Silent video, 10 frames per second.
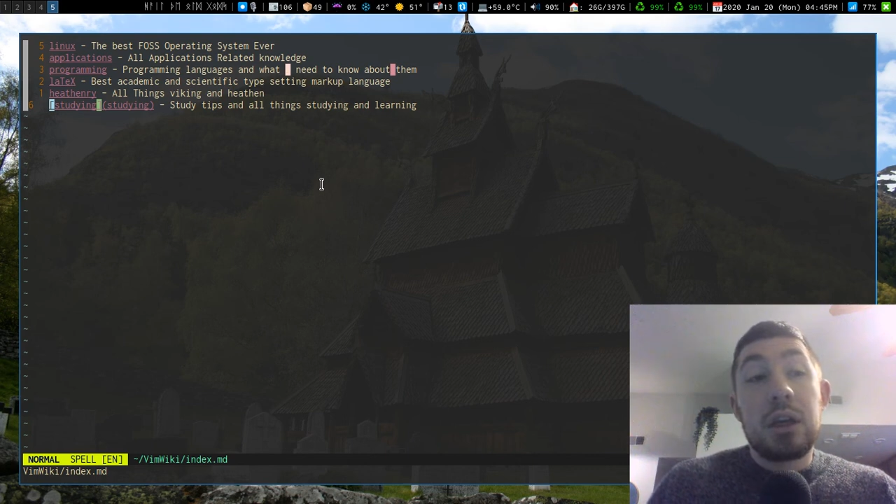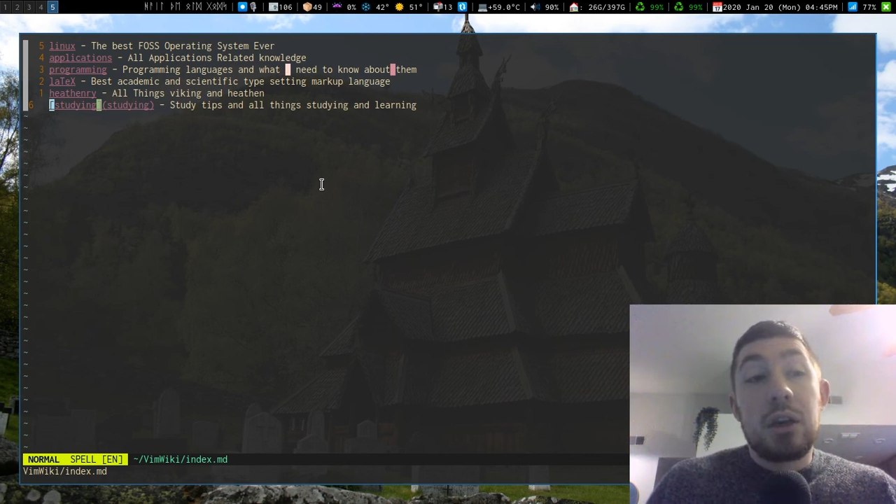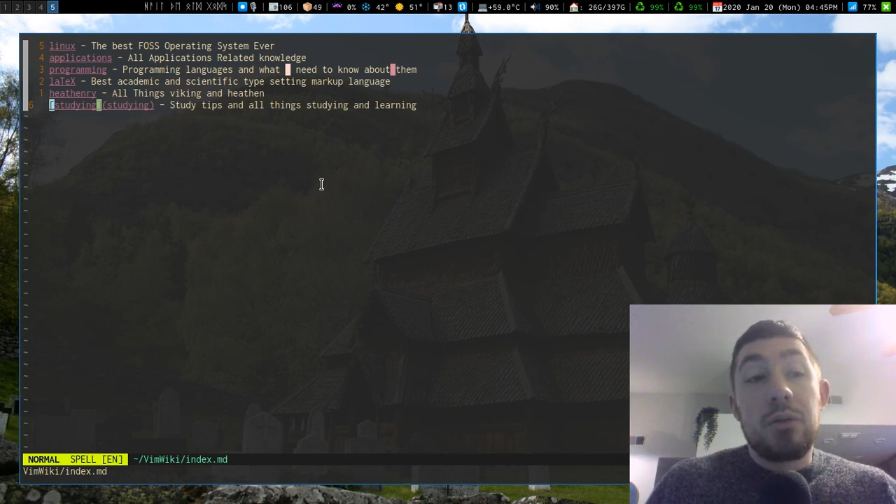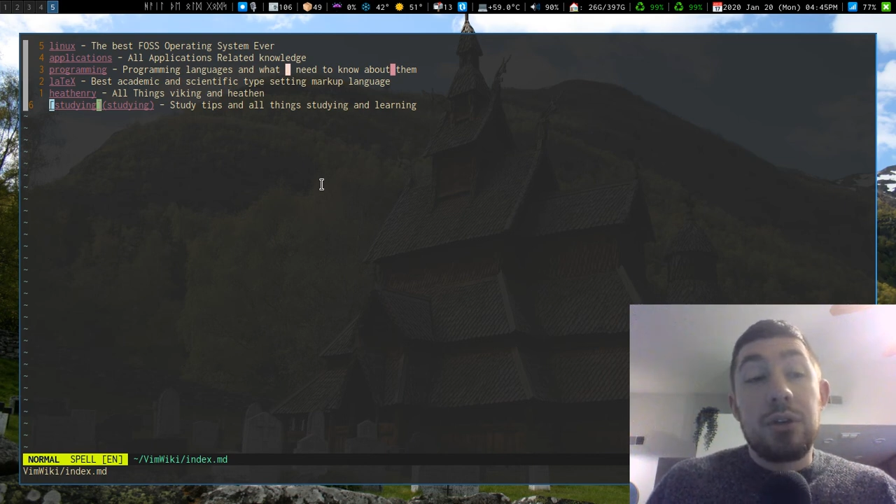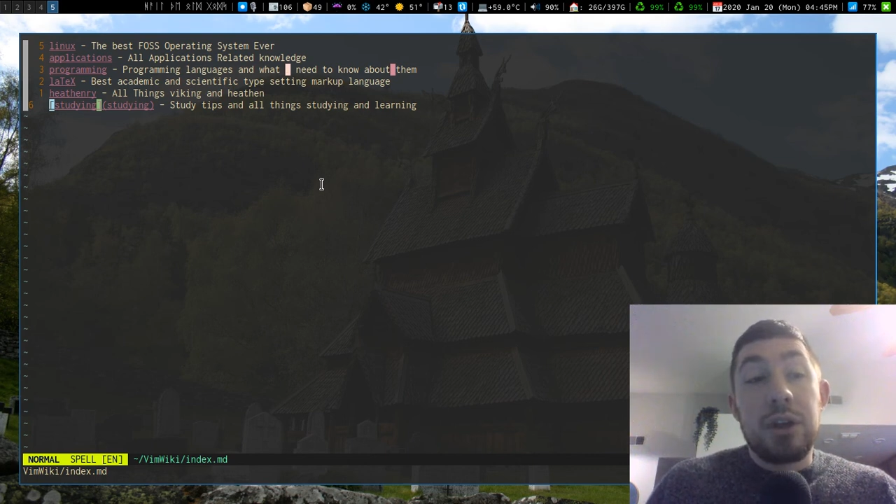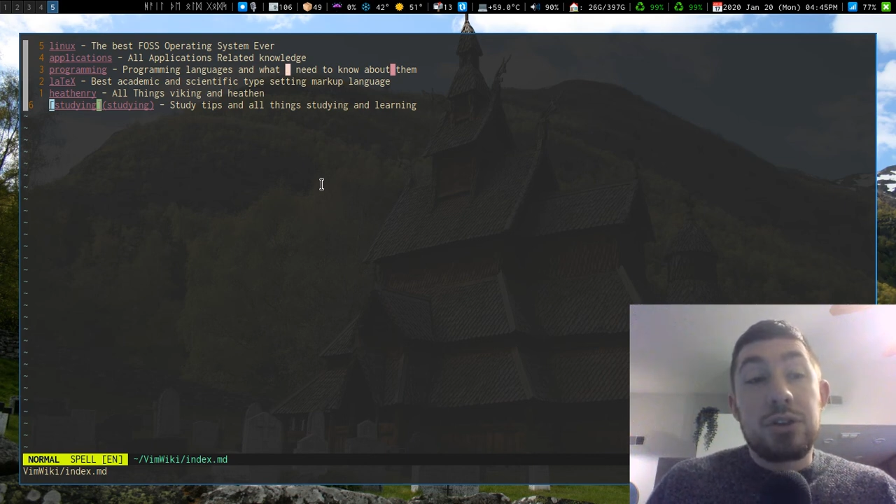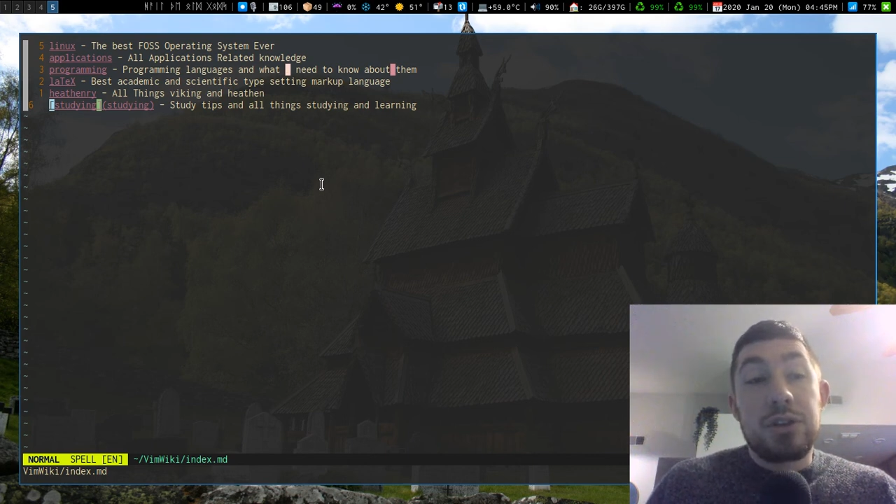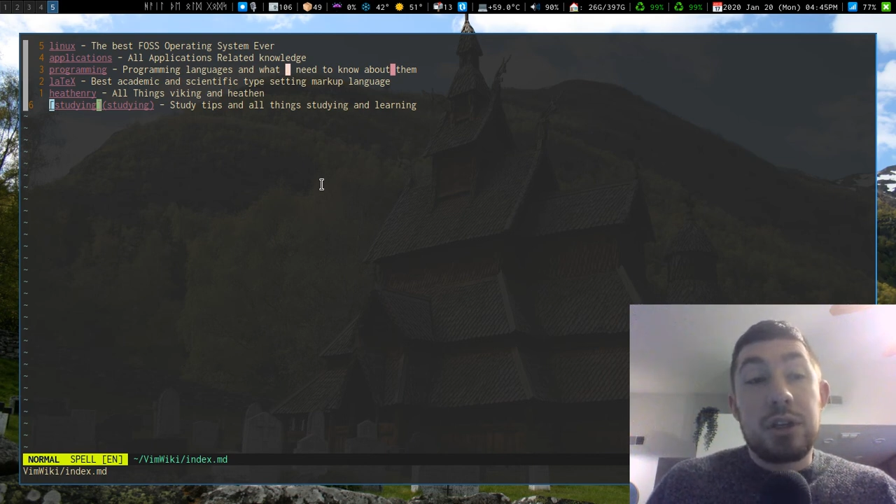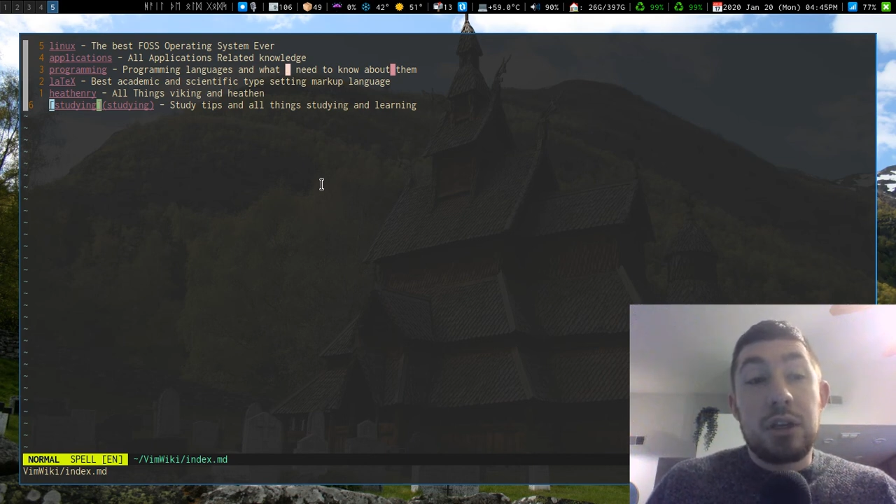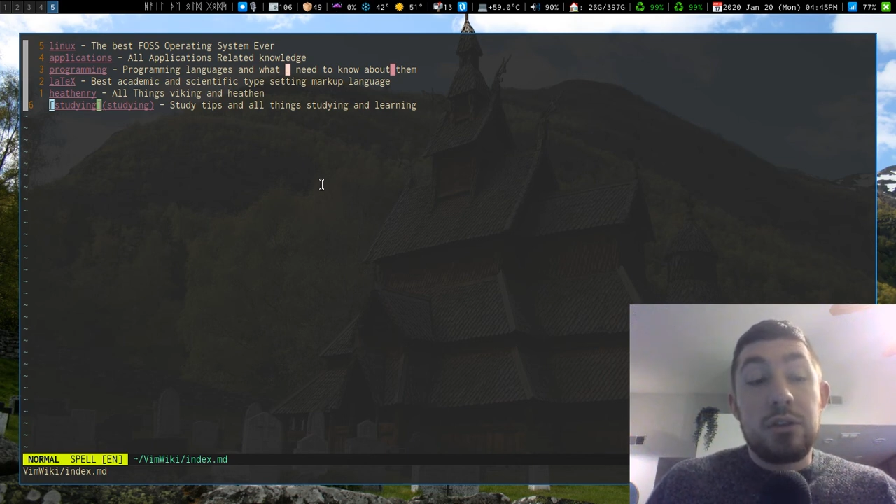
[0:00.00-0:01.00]
really
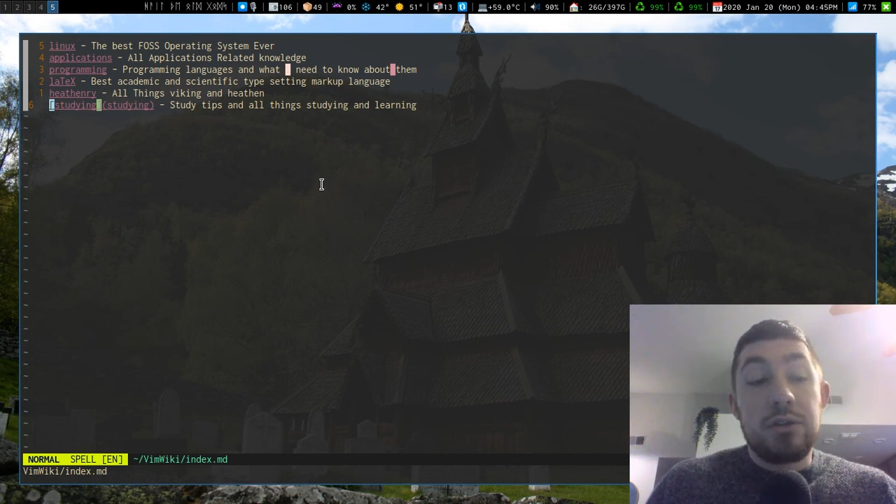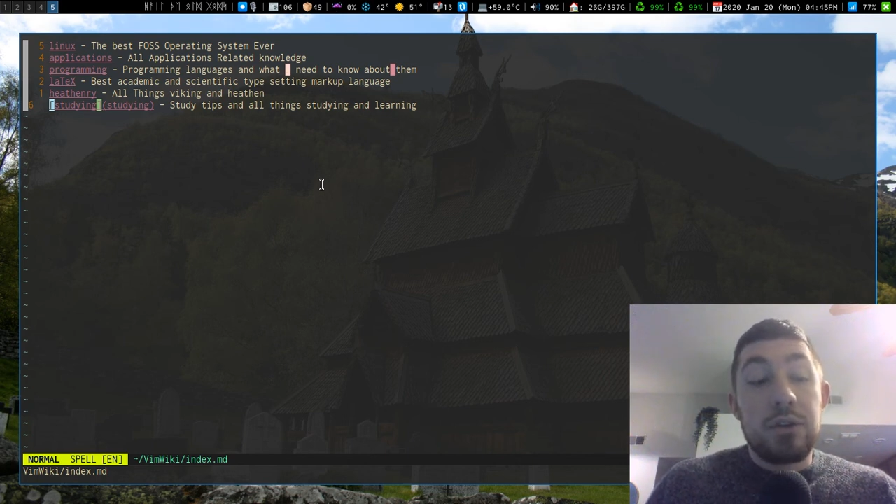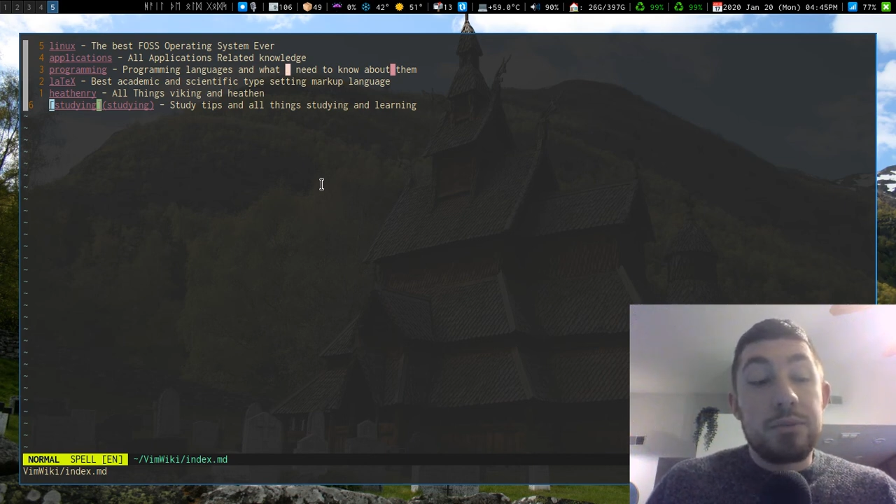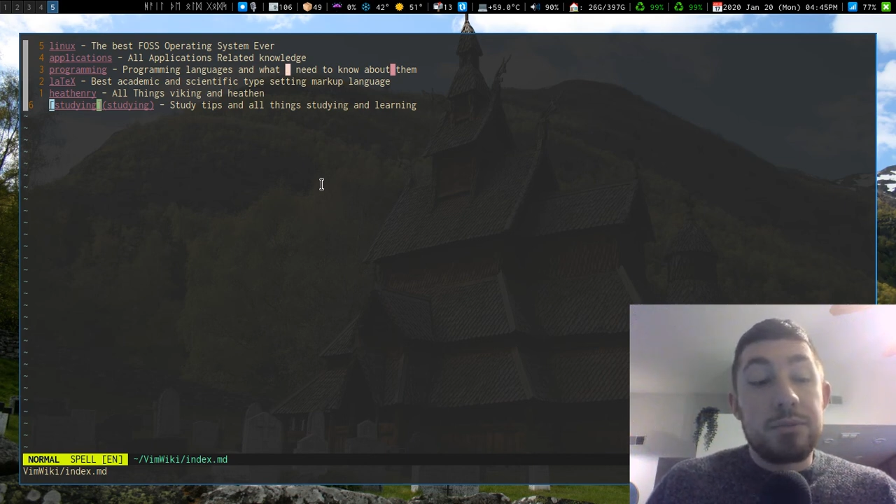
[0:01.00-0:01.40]
interesting and useful.